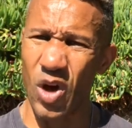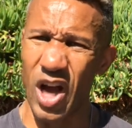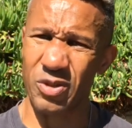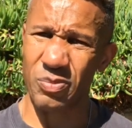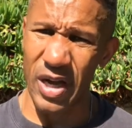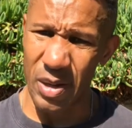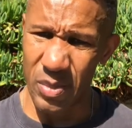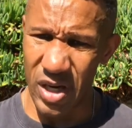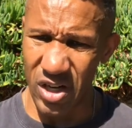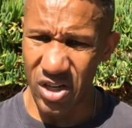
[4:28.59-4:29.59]
and I'll do
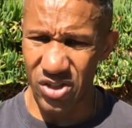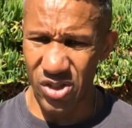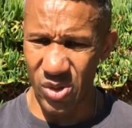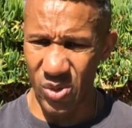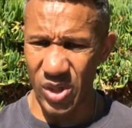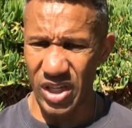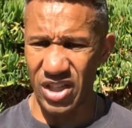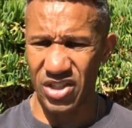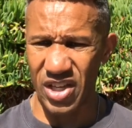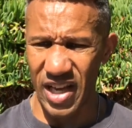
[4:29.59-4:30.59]
that every day until I
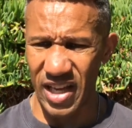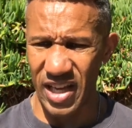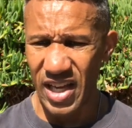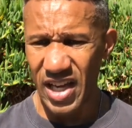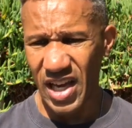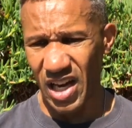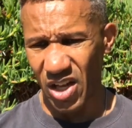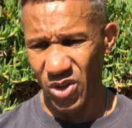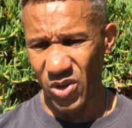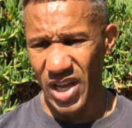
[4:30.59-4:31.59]
see my surgeon on
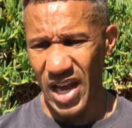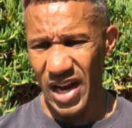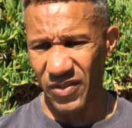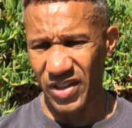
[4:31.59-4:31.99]
day 20.